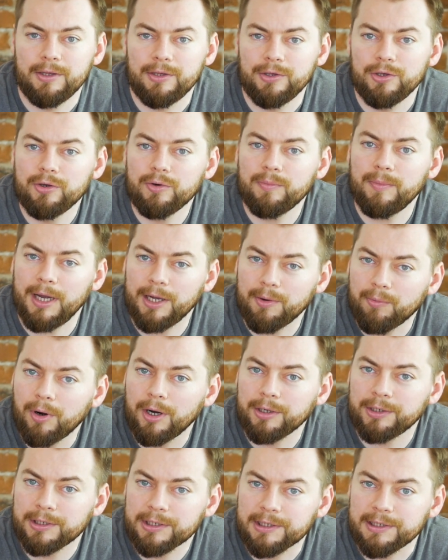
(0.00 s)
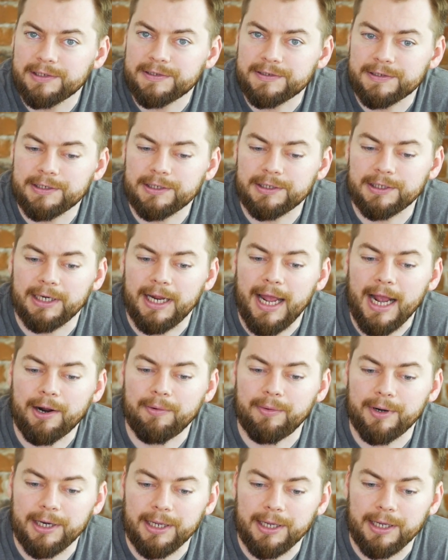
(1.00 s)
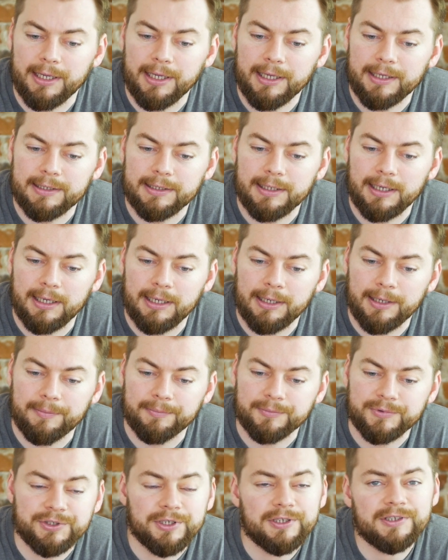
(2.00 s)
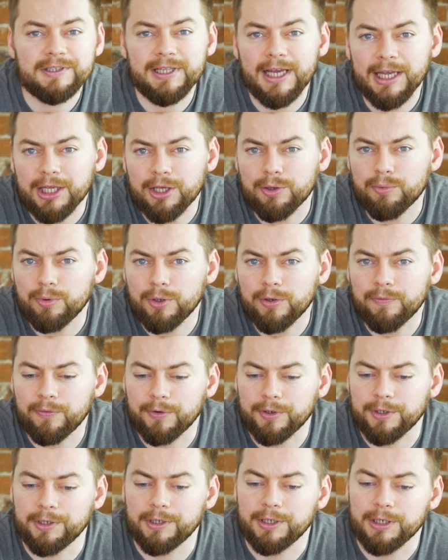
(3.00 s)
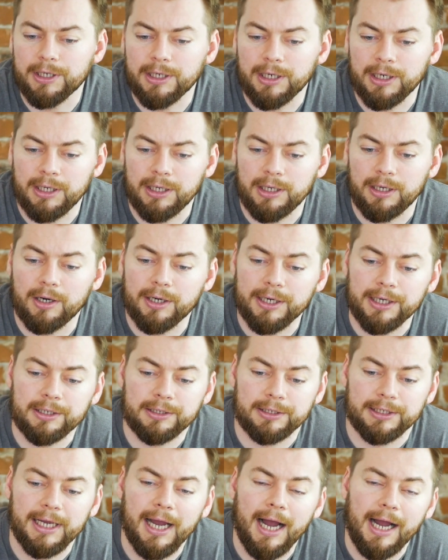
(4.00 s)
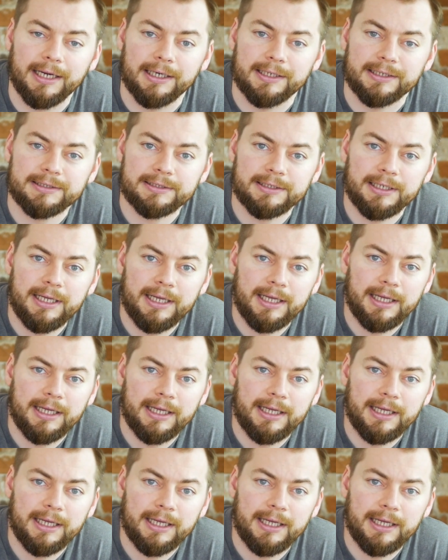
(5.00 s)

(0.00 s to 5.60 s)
You might want to consider an equity just like you would for your early hires.